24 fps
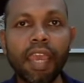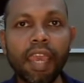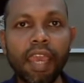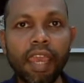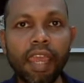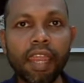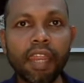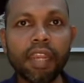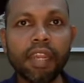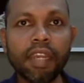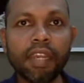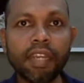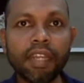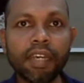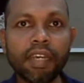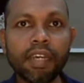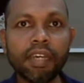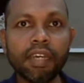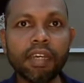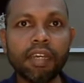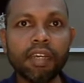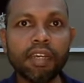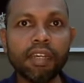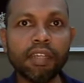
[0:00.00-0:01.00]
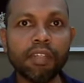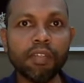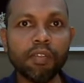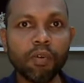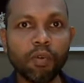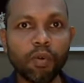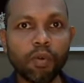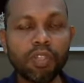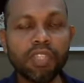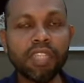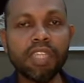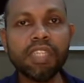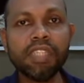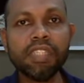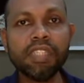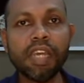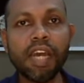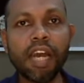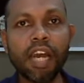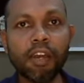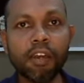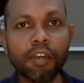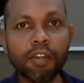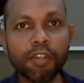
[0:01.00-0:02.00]
and all these
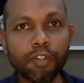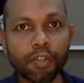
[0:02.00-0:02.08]
are